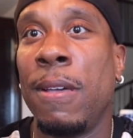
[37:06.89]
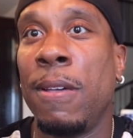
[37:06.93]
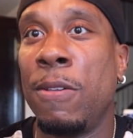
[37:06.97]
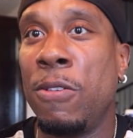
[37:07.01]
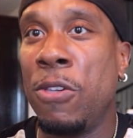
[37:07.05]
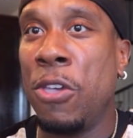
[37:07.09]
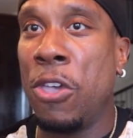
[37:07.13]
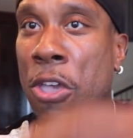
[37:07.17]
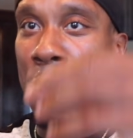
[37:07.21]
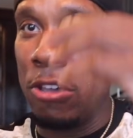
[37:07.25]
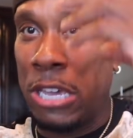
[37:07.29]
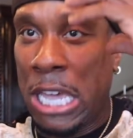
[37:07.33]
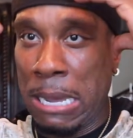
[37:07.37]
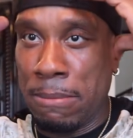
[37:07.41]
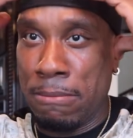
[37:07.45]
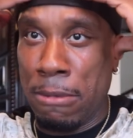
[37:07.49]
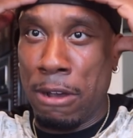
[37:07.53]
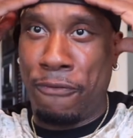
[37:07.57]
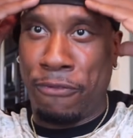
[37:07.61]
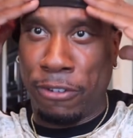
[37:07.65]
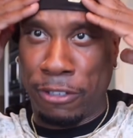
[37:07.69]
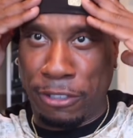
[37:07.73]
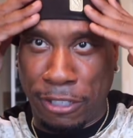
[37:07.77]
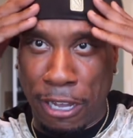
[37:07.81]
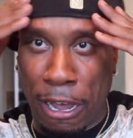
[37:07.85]
Yeah, got my
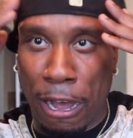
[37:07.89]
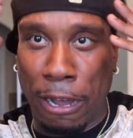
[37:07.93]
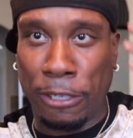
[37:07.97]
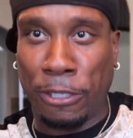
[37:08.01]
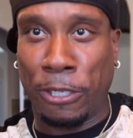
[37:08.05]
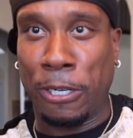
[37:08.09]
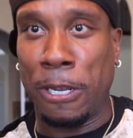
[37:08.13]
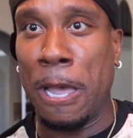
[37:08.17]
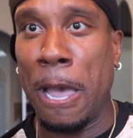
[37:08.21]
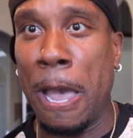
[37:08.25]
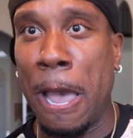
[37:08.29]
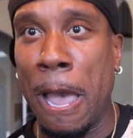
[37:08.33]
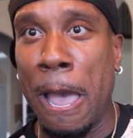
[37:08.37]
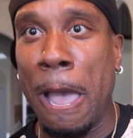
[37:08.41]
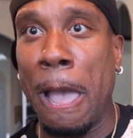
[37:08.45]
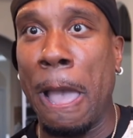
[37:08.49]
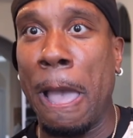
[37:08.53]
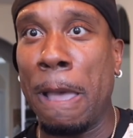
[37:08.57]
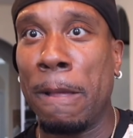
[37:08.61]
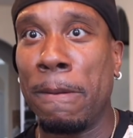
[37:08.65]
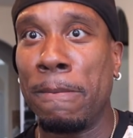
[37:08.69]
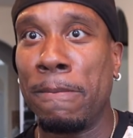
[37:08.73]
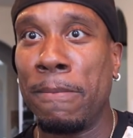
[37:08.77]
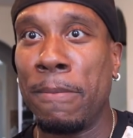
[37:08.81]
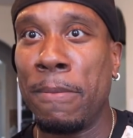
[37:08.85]
Versace
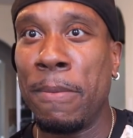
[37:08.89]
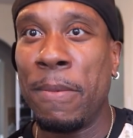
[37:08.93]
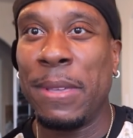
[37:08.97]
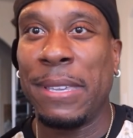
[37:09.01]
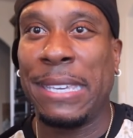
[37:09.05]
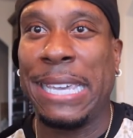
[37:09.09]
hat.